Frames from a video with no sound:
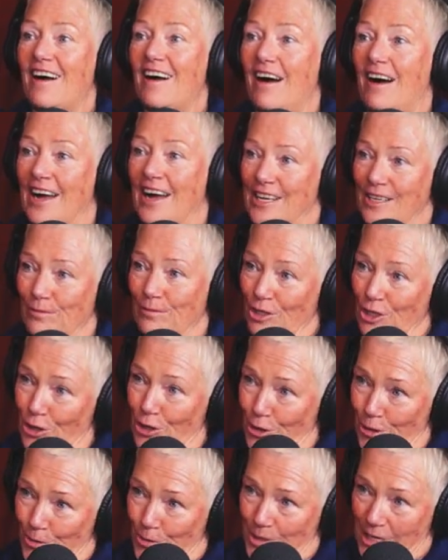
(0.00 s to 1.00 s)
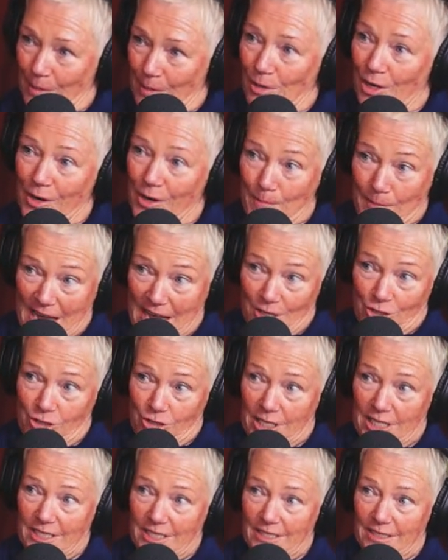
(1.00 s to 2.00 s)
I curled up on a
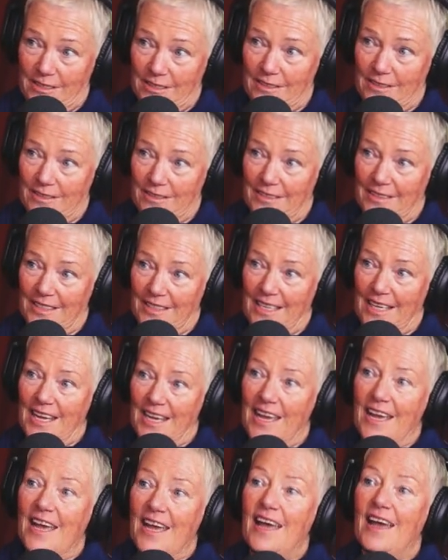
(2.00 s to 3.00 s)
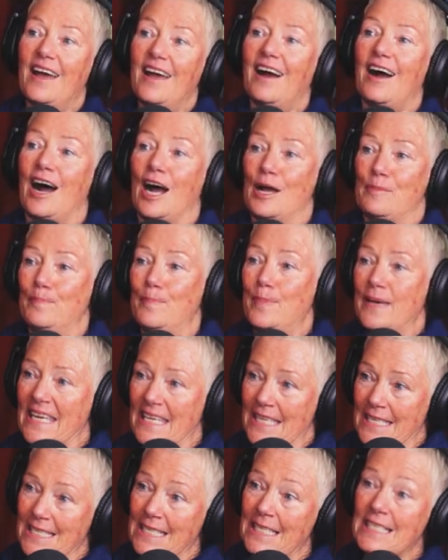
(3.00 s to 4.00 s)
mattress. Yeah. I
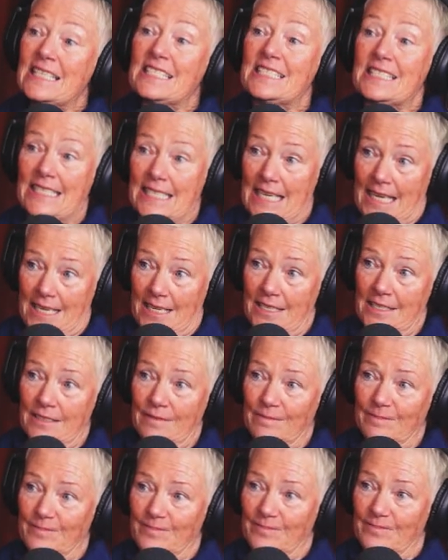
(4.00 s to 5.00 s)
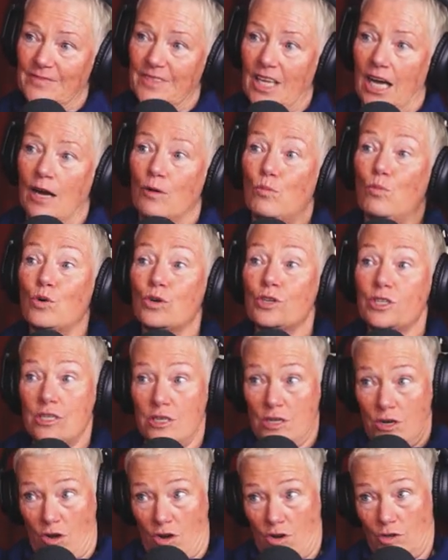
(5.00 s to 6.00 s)
peed in a tin. I would
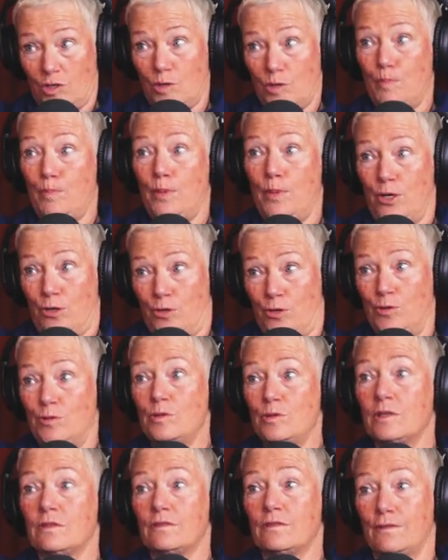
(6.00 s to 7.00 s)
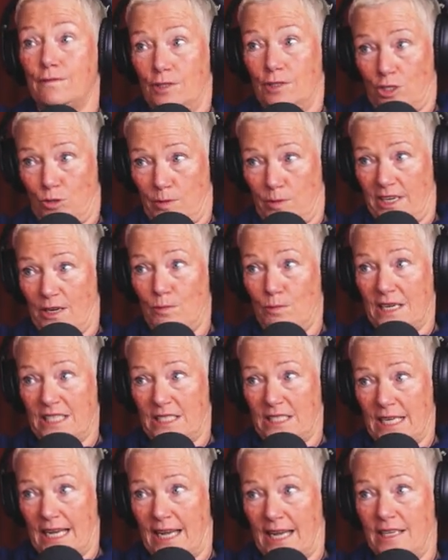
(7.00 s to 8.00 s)
not poo for 21
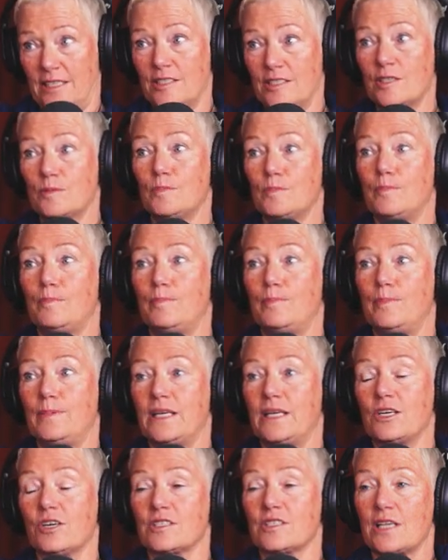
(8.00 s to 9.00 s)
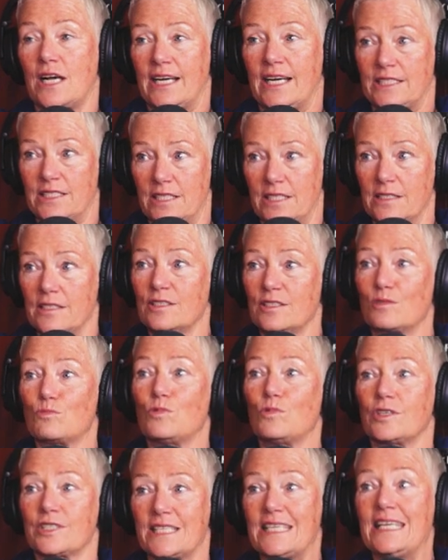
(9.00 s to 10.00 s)
days because I didn't
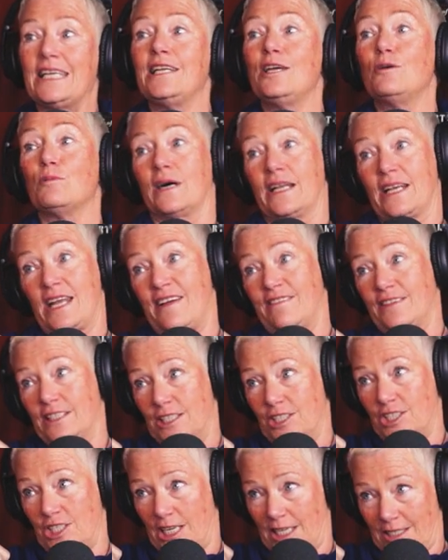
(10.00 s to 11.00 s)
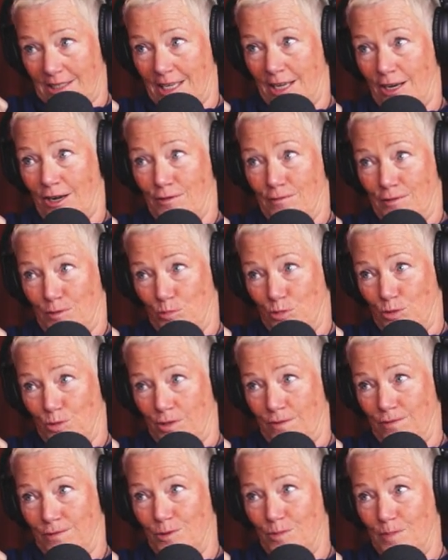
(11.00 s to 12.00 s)
want anyone having to chuck that overboard.
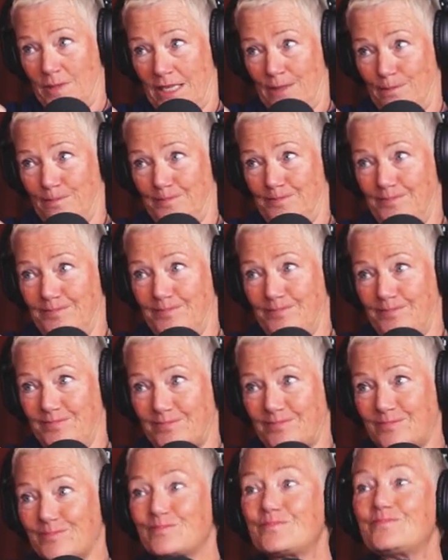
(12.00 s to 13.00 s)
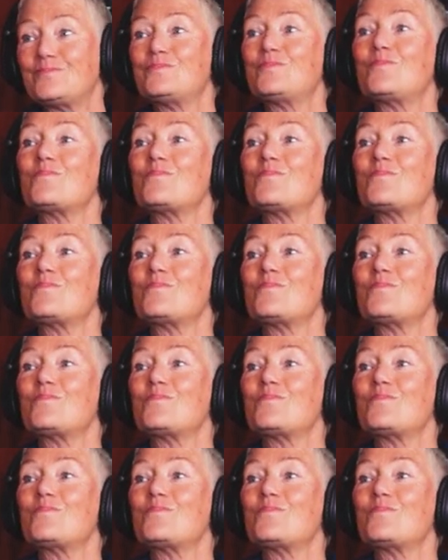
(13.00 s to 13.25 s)
Yeah, me. fair enough.